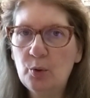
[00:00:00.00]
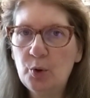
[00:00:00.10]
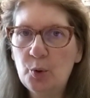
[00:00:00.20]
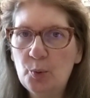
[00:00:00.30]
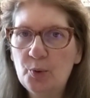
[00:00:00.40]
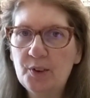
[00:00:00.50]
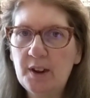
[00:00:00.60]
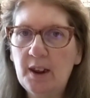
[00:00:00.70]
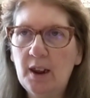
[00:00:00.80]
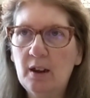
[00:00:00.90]

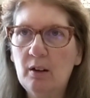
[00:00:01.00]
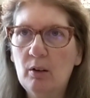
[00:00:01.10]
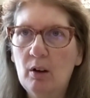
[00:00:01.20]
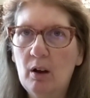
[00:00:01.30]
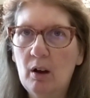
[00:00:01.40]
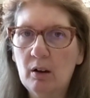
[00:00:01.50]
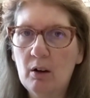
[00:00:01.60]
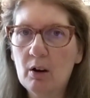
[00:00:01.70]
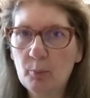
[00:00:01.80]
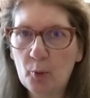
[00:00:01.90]
using a
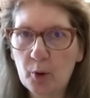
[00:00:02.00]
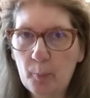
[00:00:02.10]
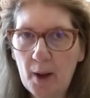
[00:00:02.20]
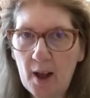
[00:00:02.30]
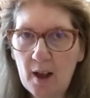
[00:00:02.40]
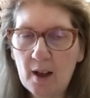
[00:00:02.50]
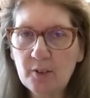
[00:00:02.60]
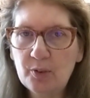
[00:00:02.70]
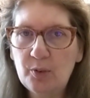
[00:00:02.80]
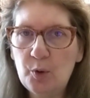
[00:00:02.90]
cardboard
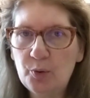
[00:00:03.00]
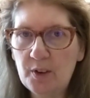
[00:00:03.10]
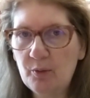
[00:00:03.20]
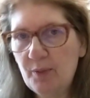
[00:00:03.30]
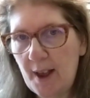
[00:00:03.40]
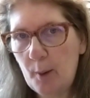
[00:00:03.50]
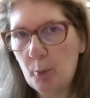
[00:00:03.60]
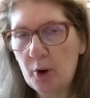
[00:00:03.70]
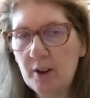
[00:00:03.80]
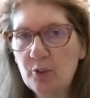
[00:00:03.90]
box, using
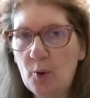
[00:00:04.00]
fabric.